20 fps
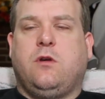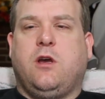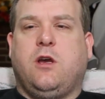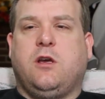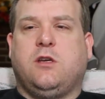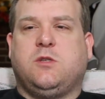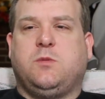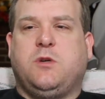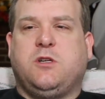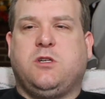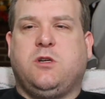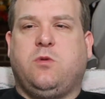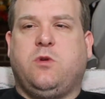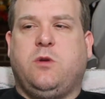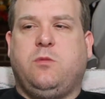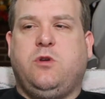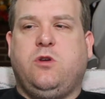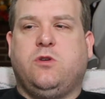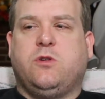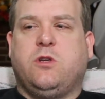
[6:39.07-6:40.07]
especially
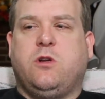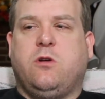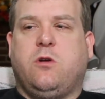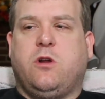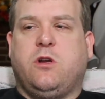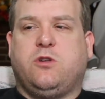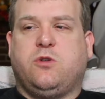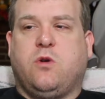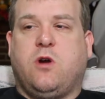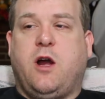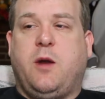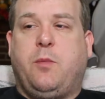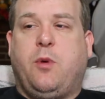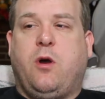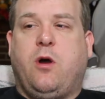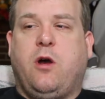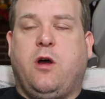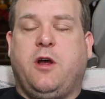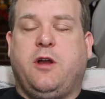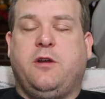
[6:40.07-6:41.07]
when I'm using it on a
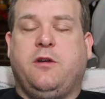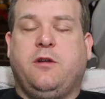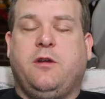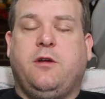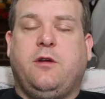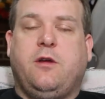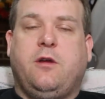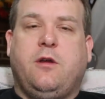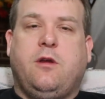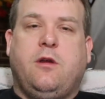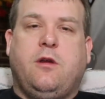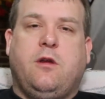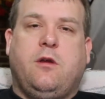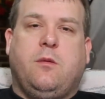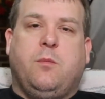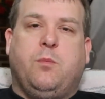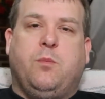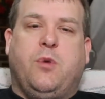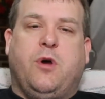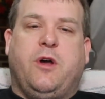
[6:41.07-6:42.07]
tripod,
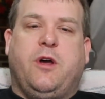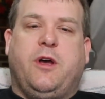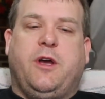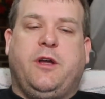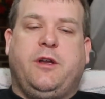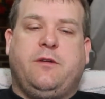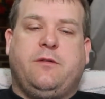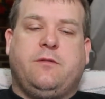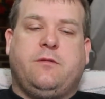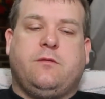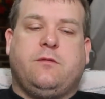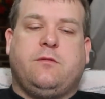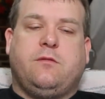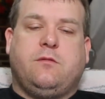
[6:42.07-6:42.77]
but